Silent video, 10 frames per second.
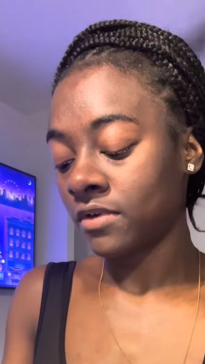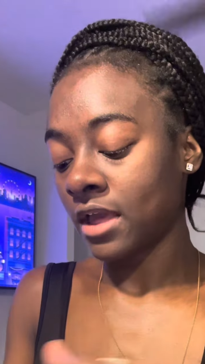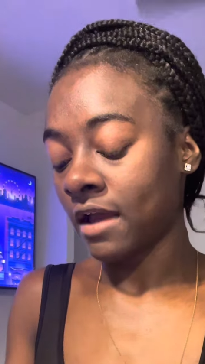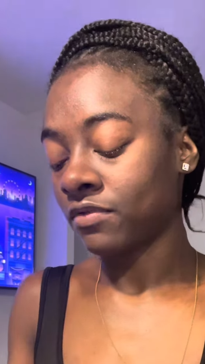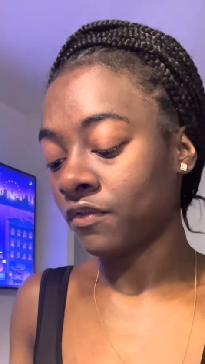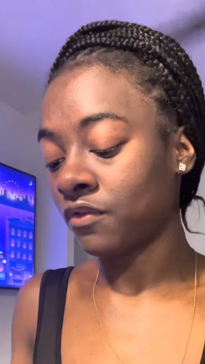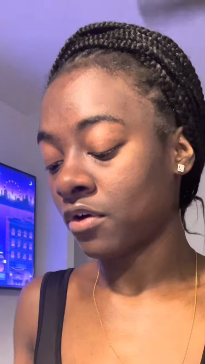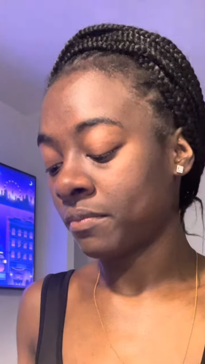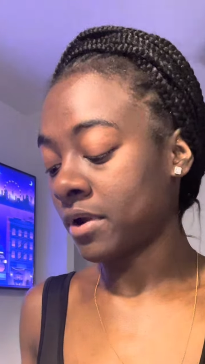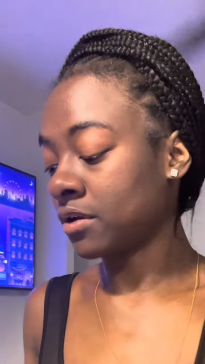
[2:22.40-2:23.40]
have the Four
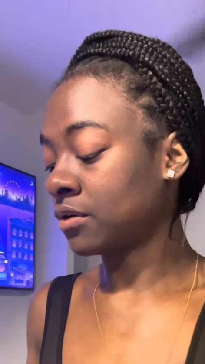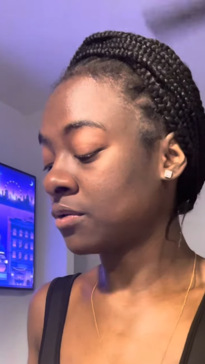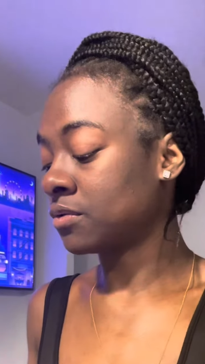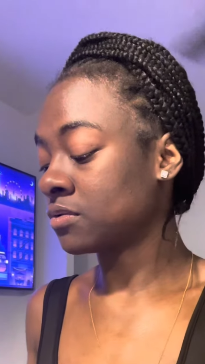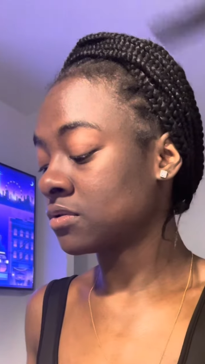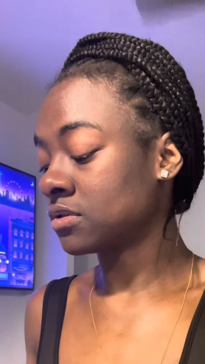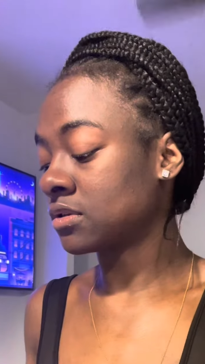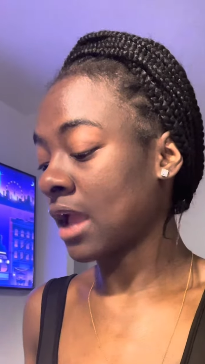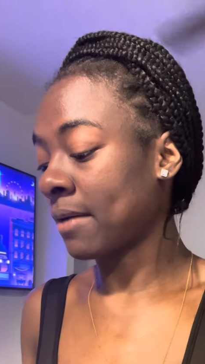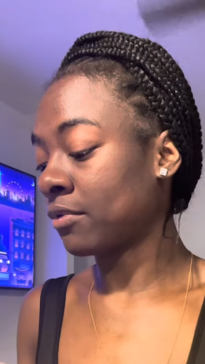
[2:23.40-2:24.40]
of Pentacles,
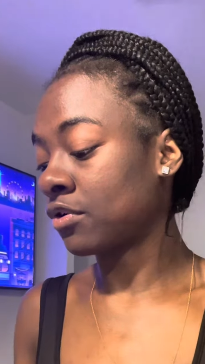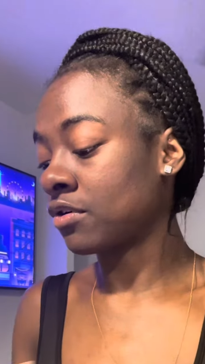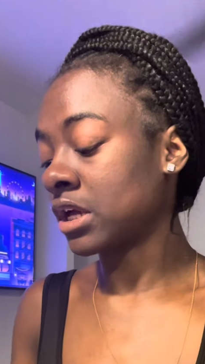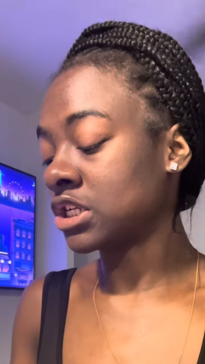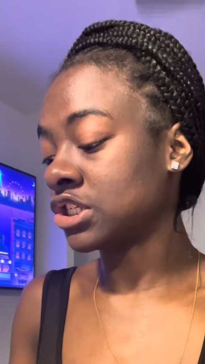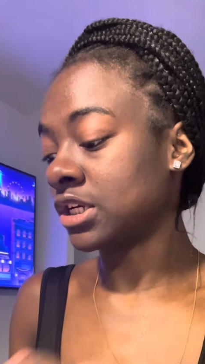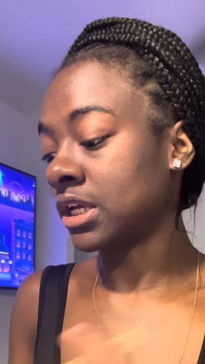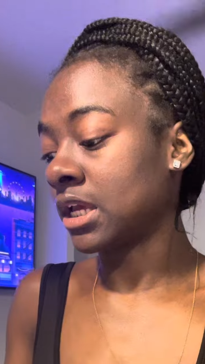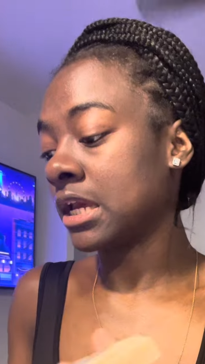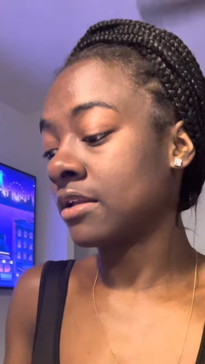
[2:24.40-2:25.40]
Capricorn energy
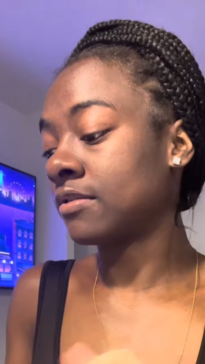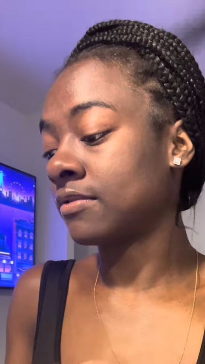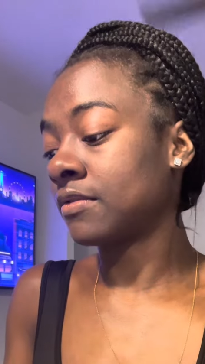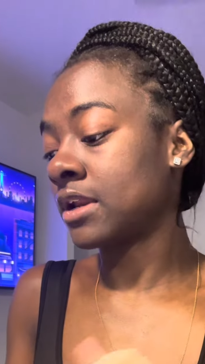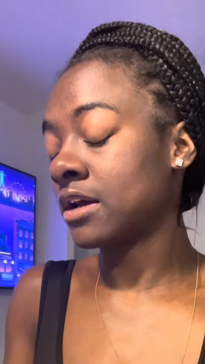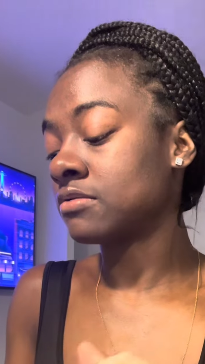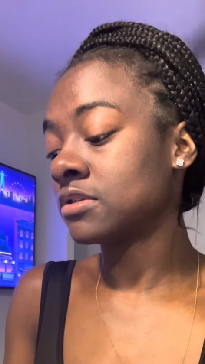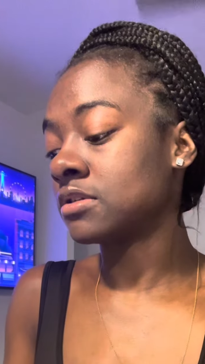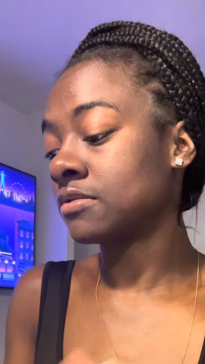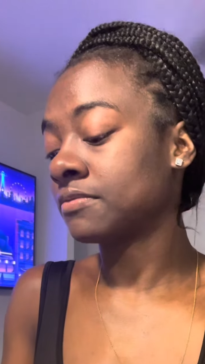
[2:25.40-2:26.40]
again. What else?
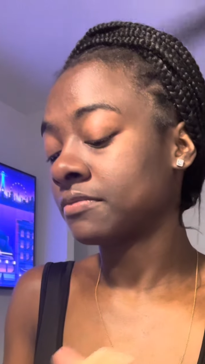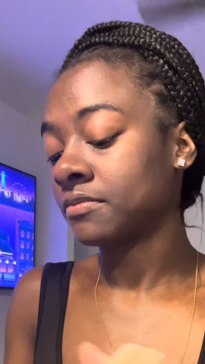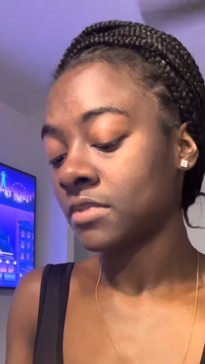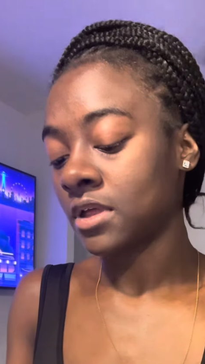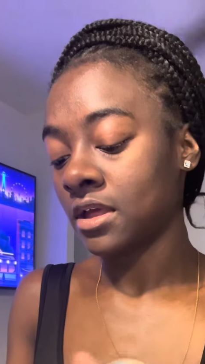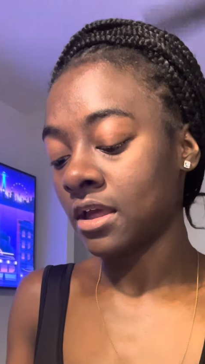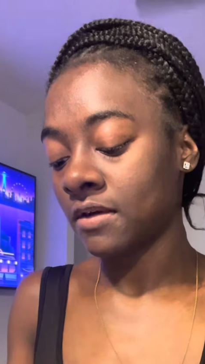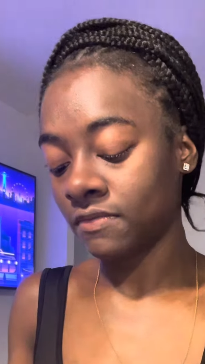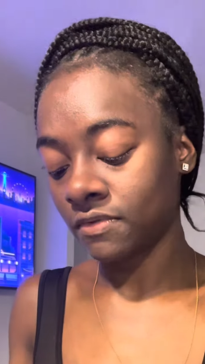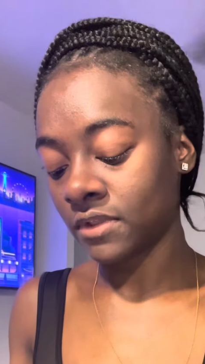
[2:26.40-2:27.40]

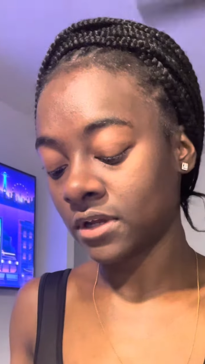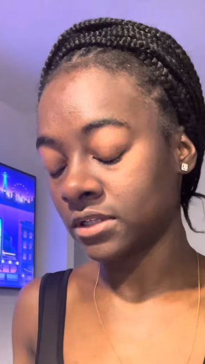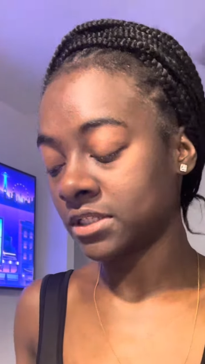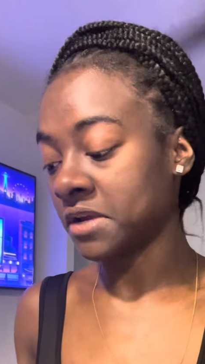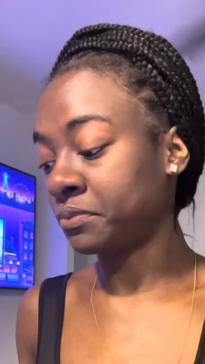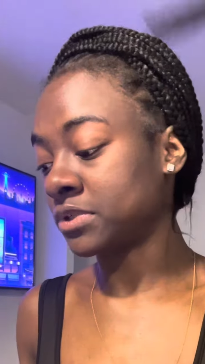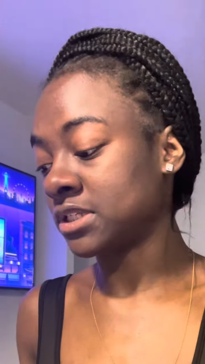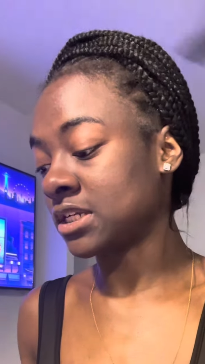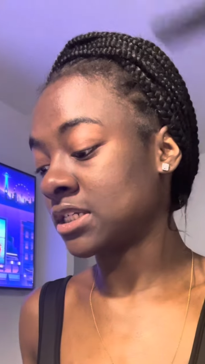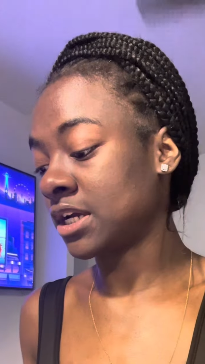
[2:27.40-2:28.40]
And the Temperance,
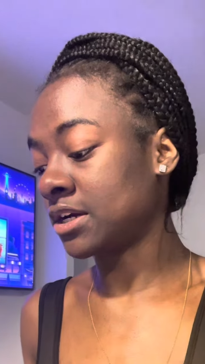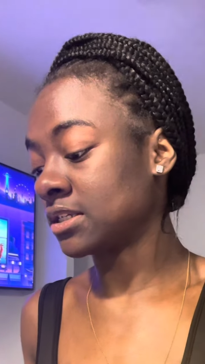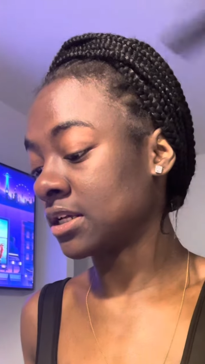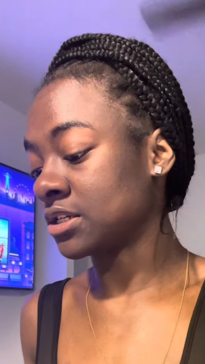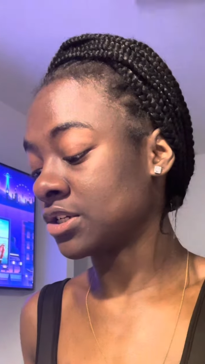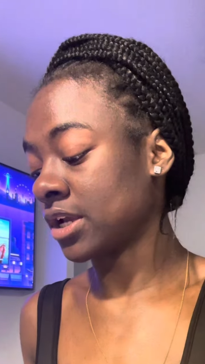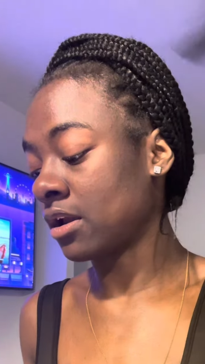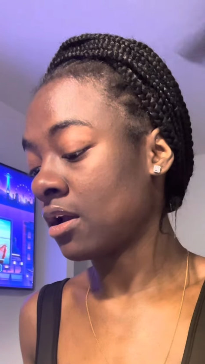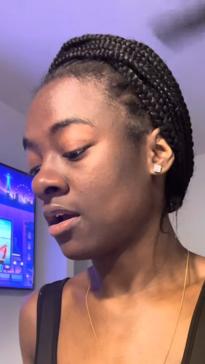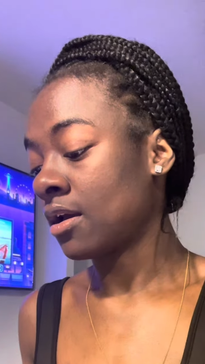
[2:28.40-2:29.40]
Sagittarius energy.
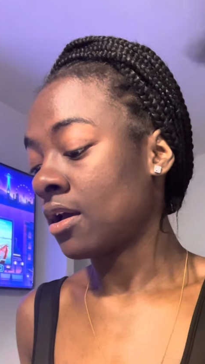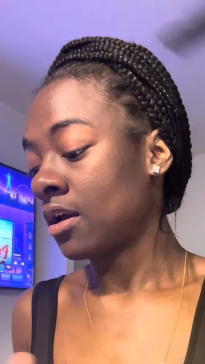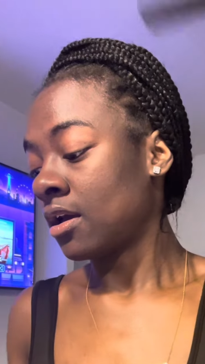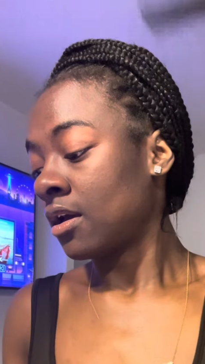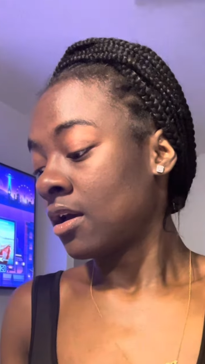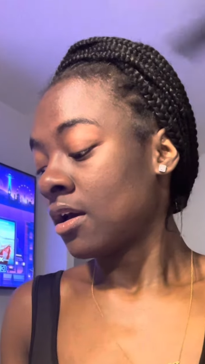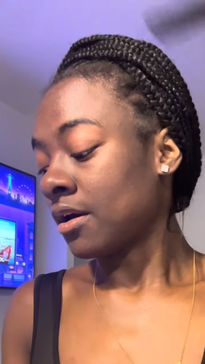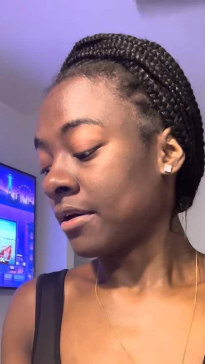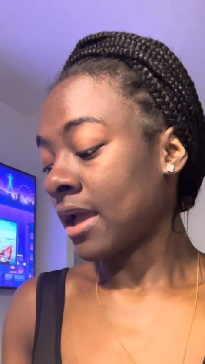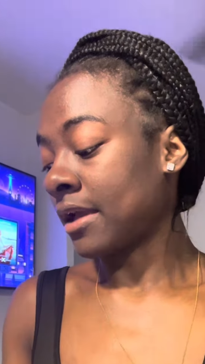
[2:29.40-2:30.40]

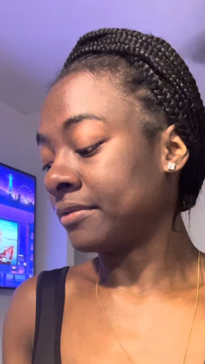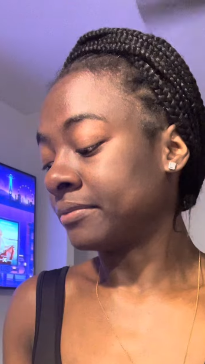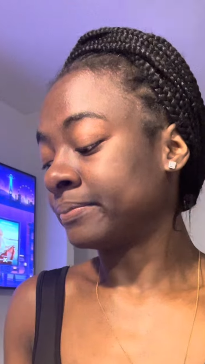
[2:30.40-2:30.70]
Okay.